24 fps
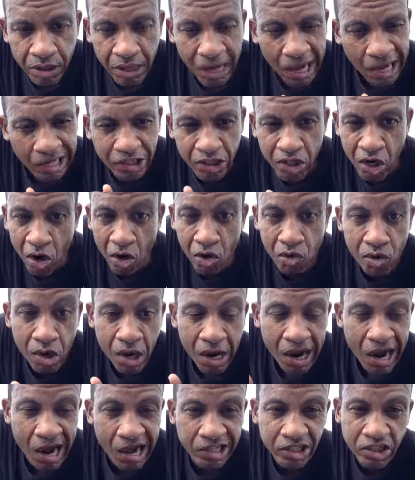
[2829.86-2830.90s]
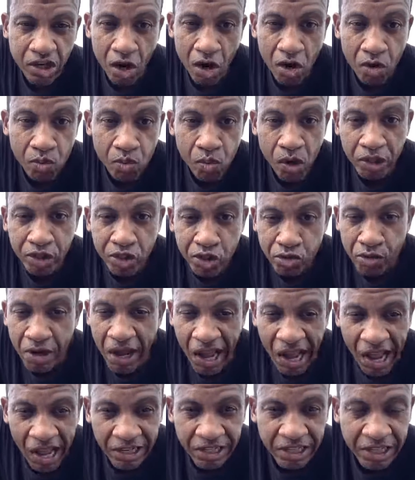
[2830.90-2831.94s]
I don't want you to
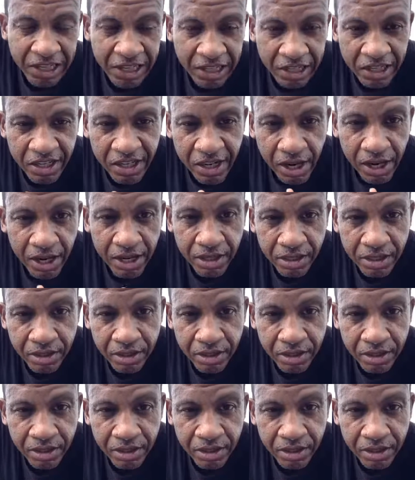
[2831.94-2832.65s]
have to get cut.